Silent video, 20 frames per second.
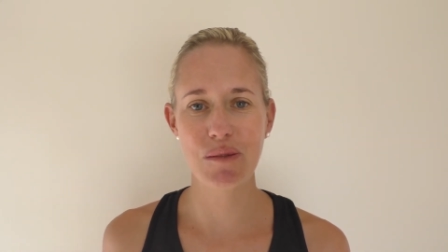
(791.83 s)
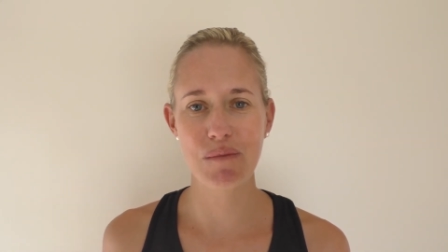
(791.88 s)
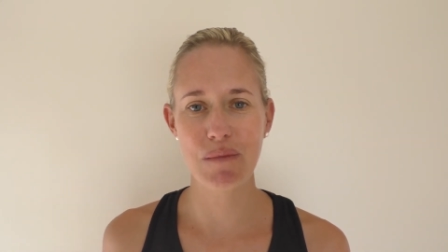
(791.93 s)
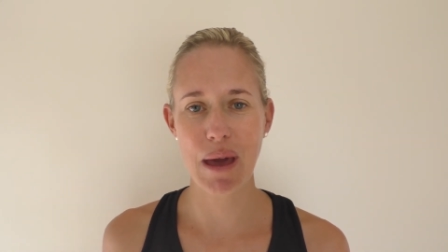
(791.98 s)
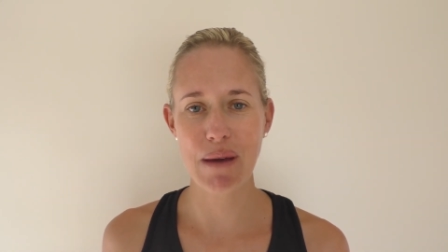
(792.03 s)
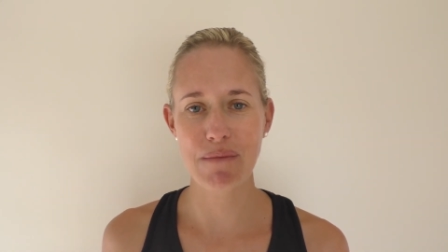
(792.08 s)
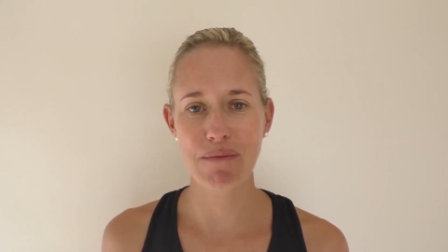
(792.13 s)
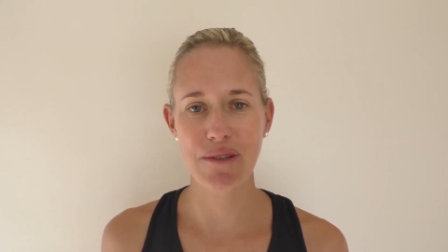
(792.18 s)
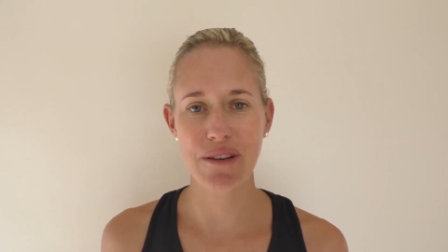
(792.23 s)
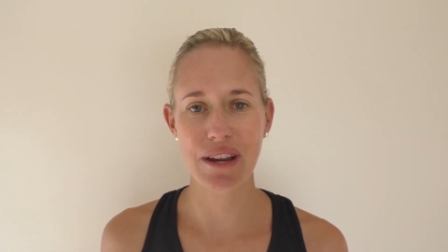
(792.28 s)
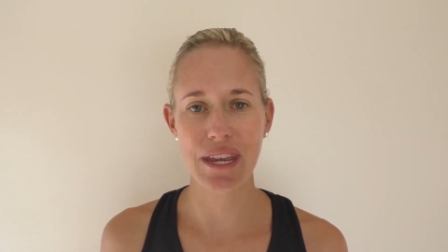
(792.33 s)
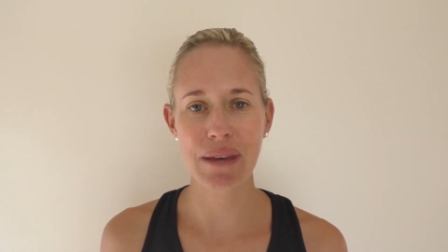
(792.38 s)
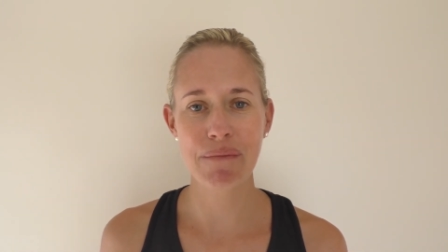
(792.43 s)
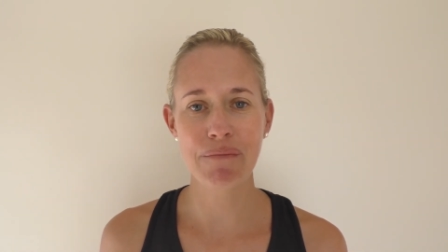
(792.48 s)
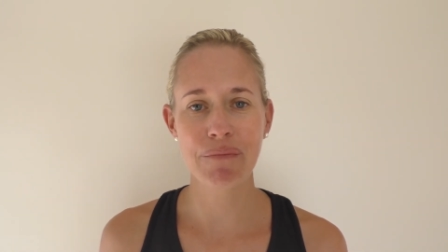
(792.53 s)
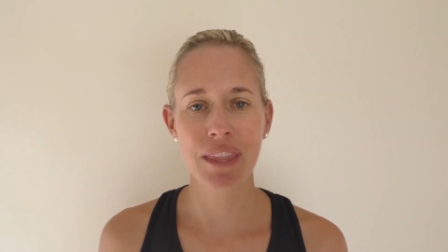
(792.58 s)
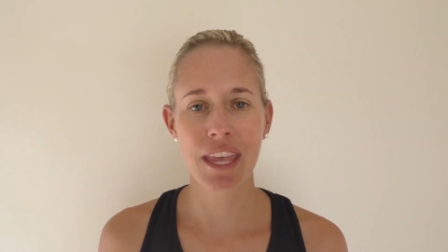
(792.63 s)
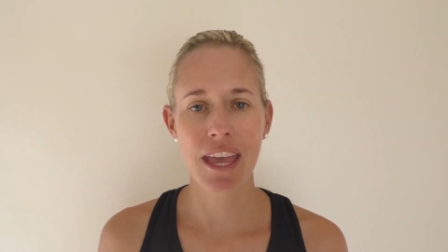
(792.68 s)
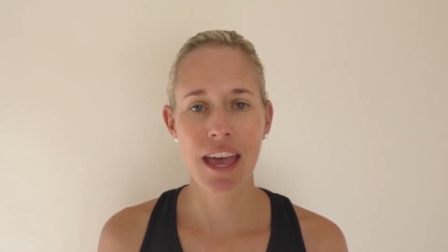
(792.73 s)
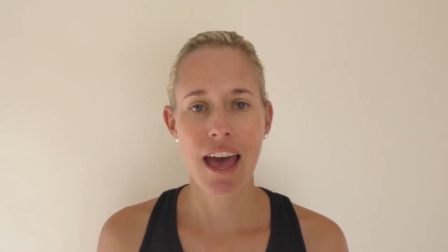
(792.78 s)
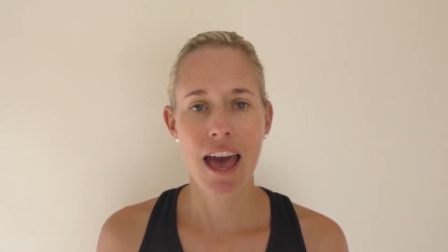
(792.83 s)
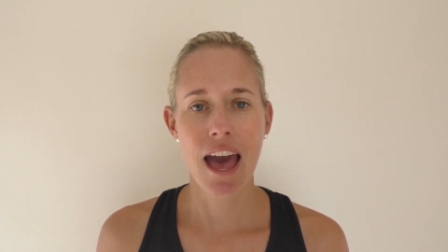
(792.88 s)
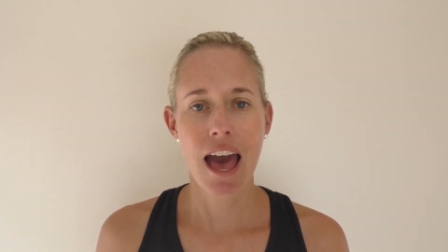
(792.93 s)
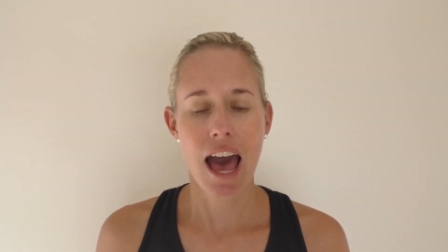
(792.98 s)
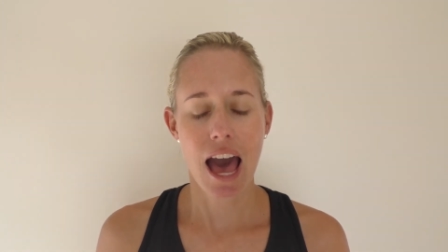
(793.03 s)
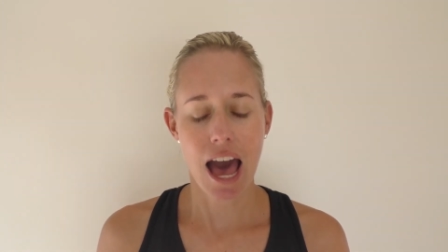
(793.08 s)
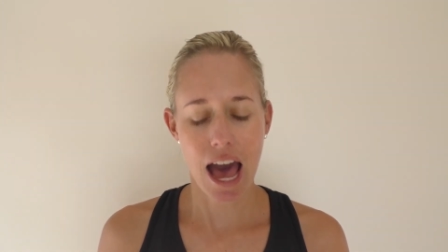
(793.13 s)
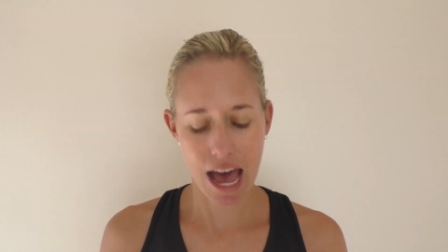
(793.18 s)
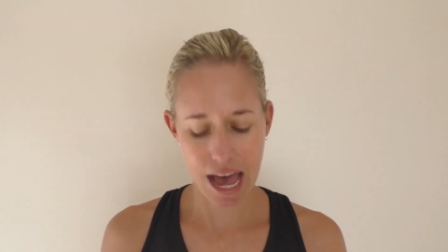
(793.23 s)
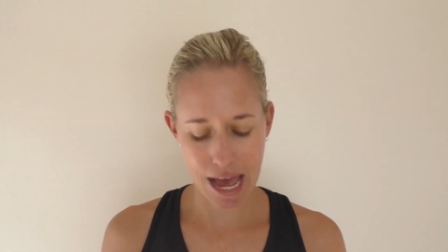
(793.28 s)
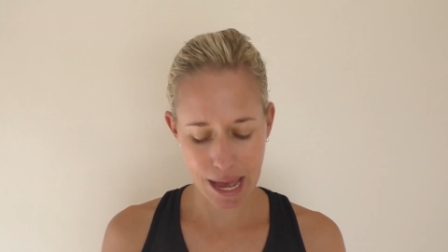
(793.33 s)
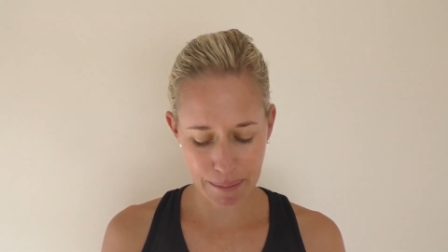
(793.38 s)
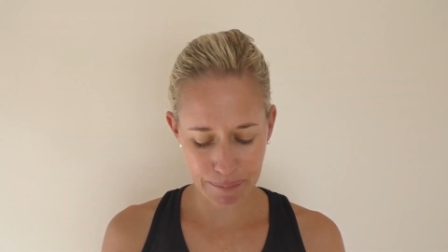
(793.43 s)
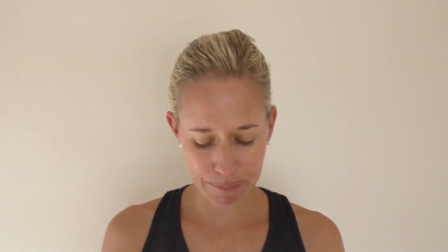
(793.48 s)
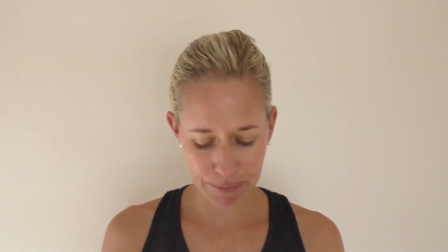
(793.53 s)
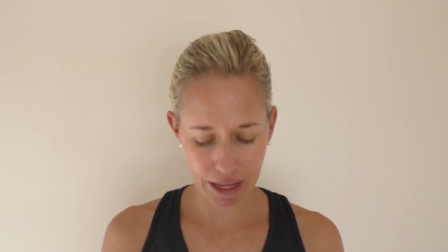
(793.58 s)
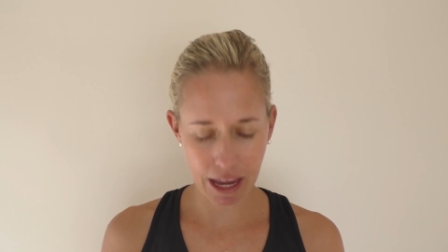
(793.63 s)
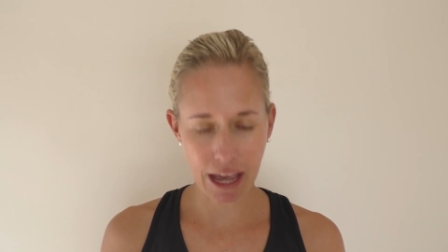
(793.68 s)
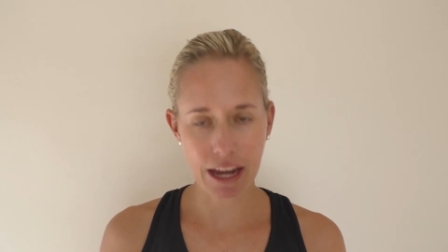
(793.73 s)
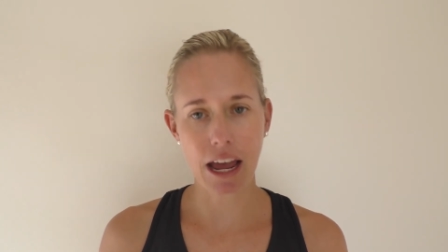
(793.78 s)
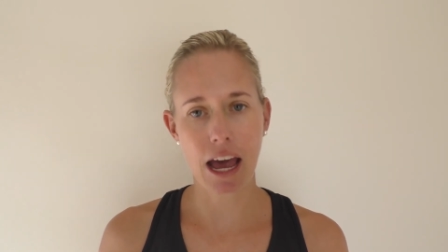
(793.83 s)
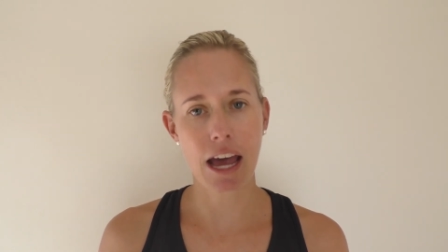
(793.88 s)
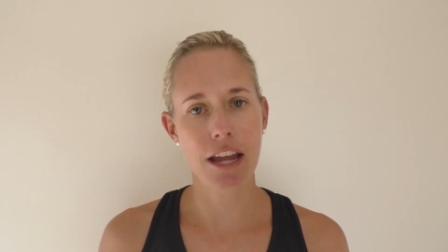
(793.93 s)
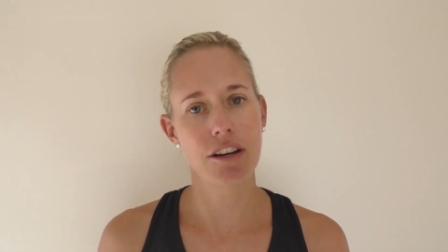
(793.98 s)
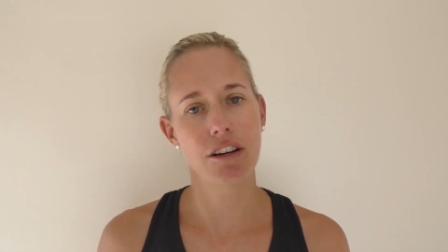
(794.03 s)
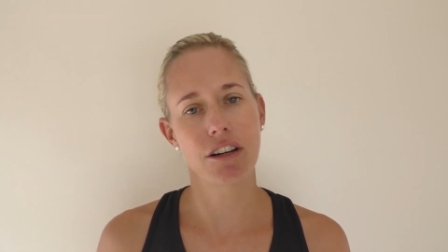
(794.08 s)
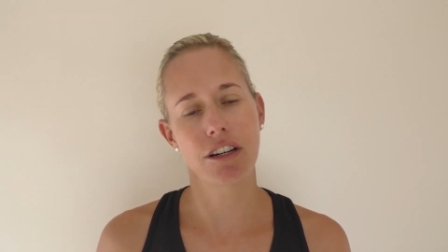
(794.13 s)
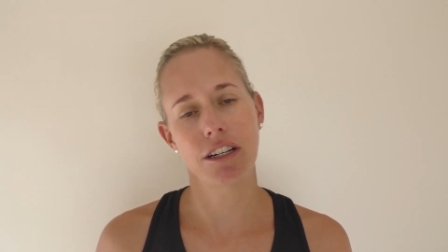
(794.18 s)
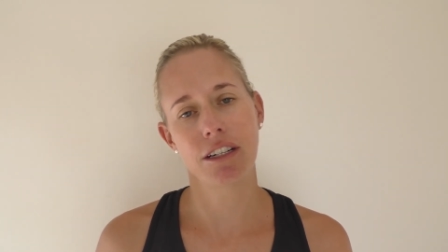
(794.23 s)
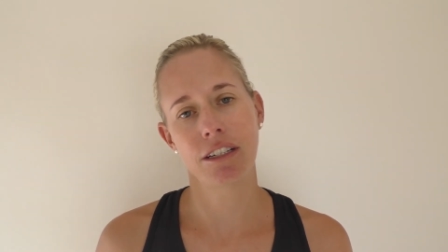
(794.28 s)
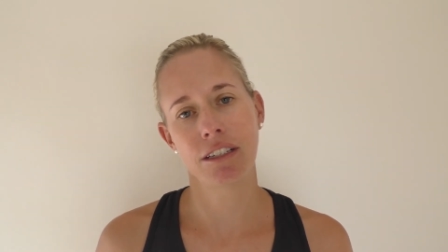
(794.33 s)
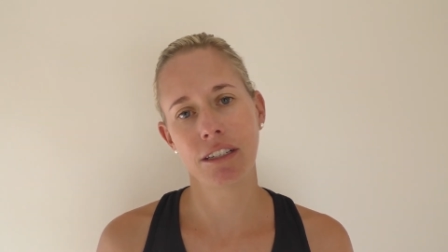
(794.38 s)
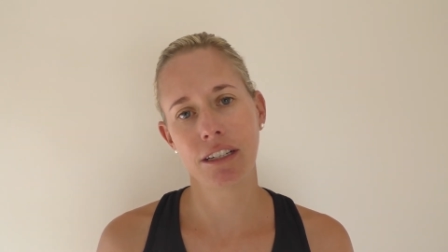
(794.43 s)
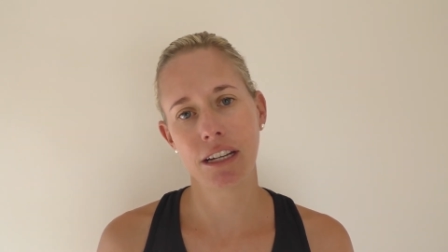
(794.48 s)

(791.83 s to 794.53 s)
memory. I know,